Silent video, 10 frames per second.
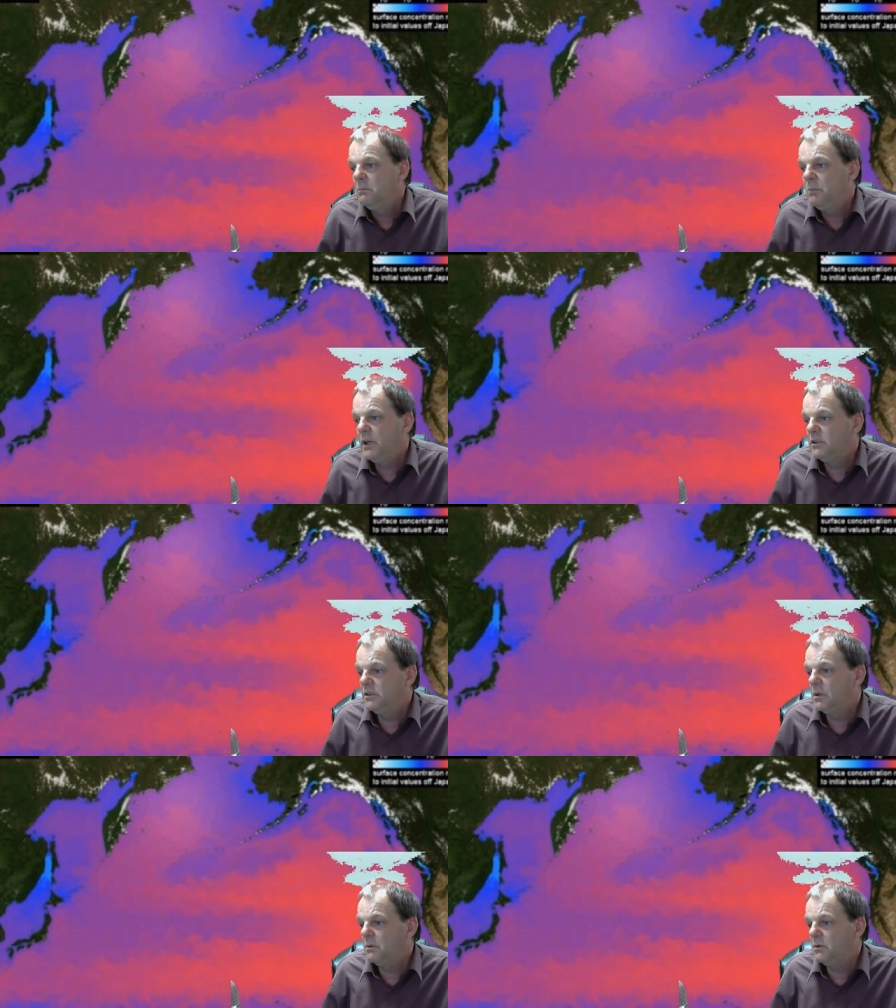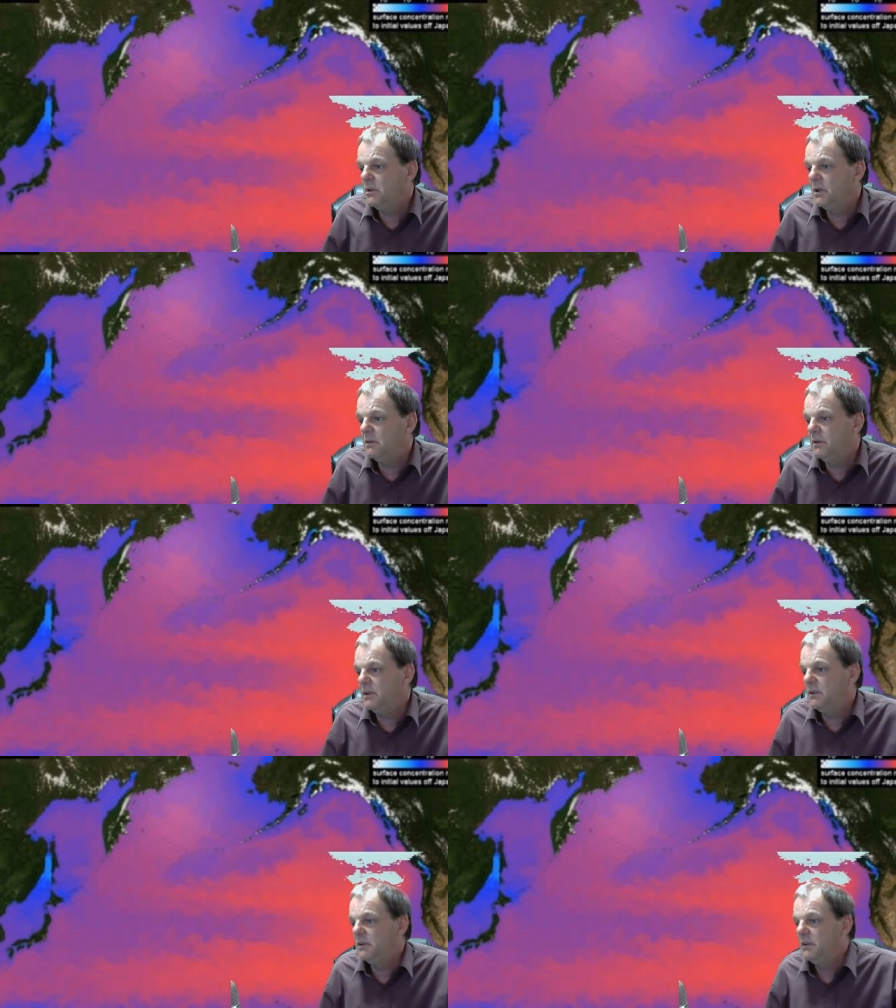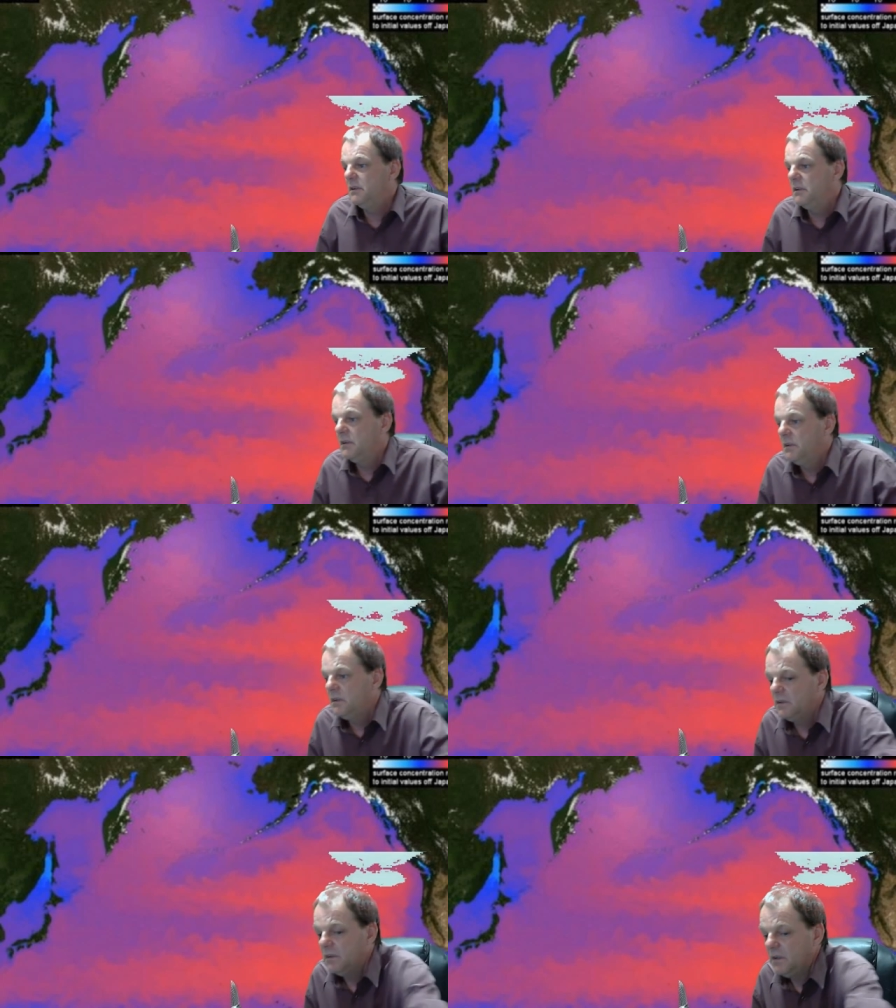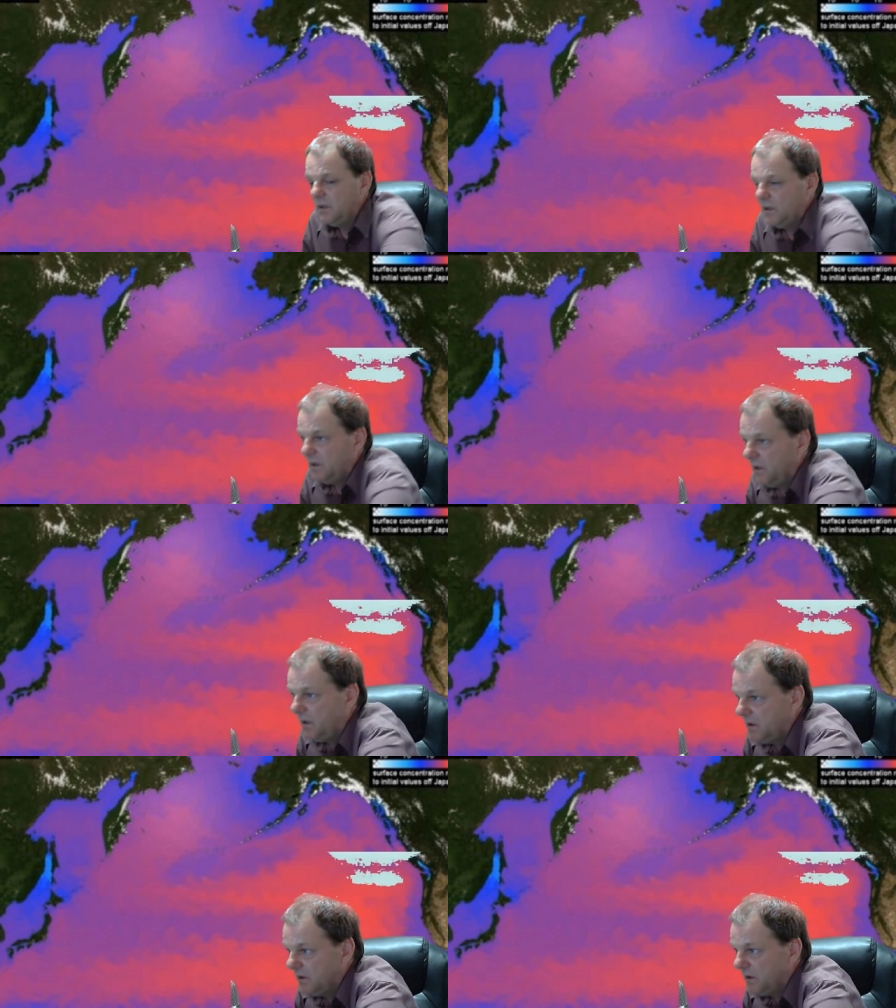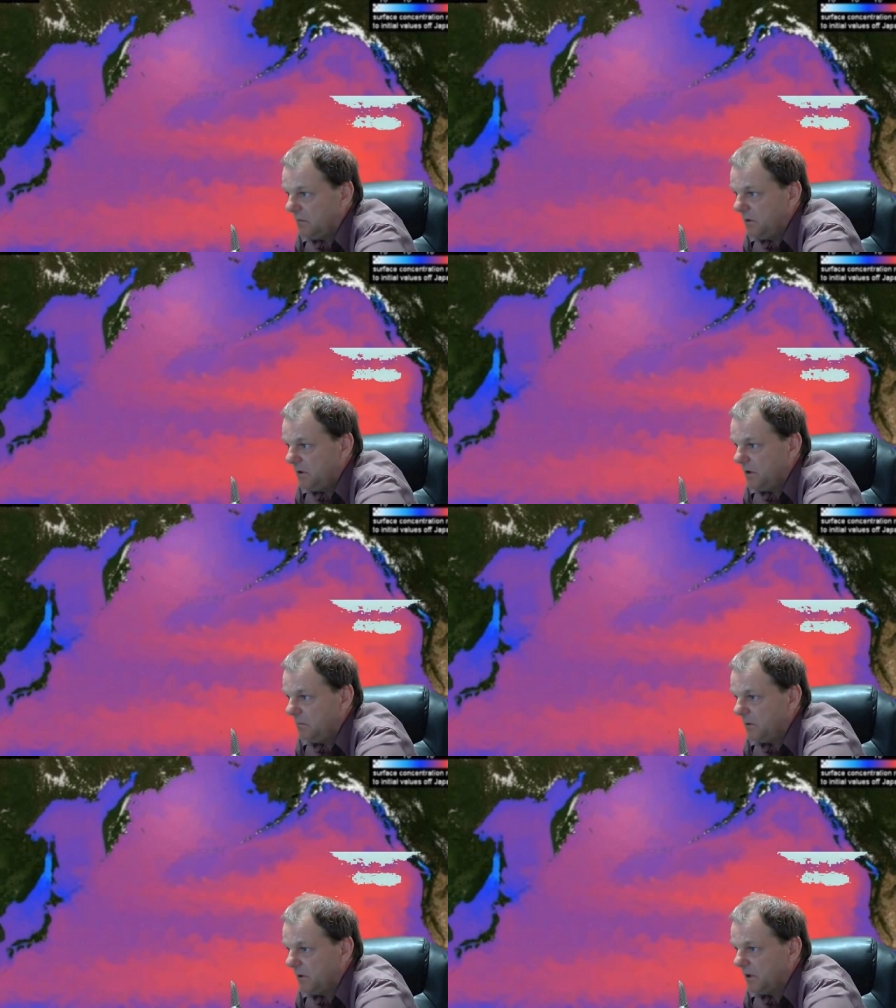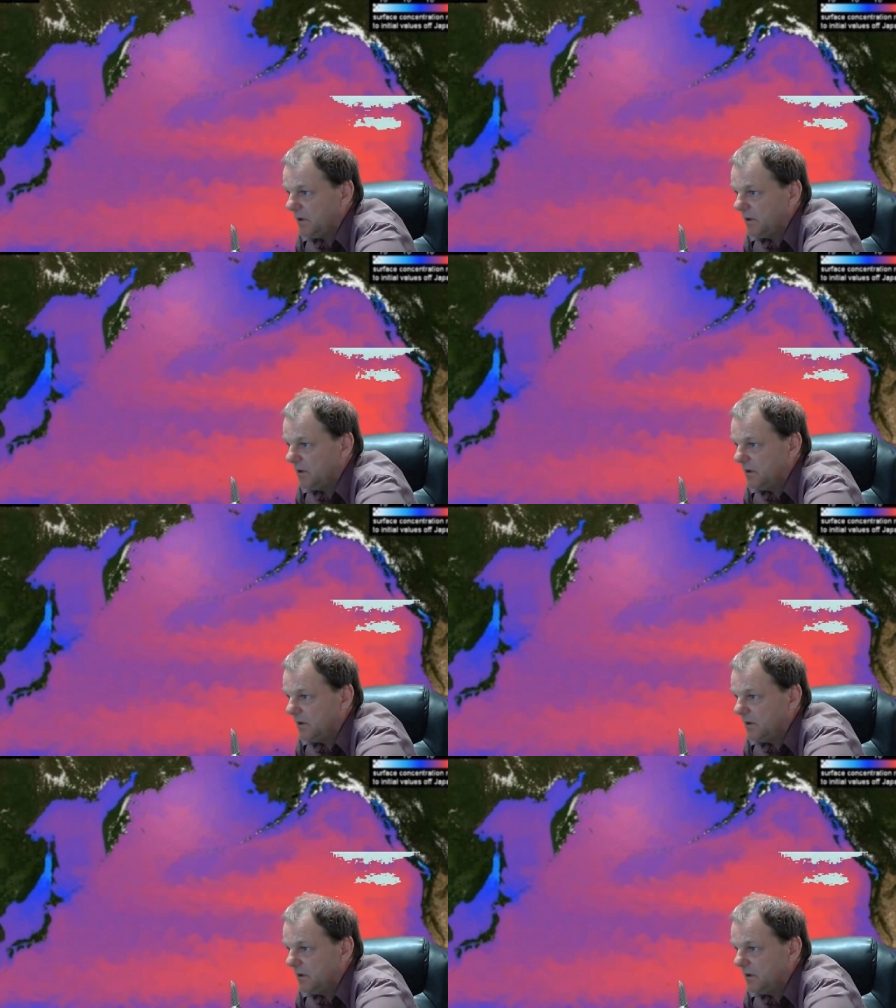Biggs 007. And did I miss anybody?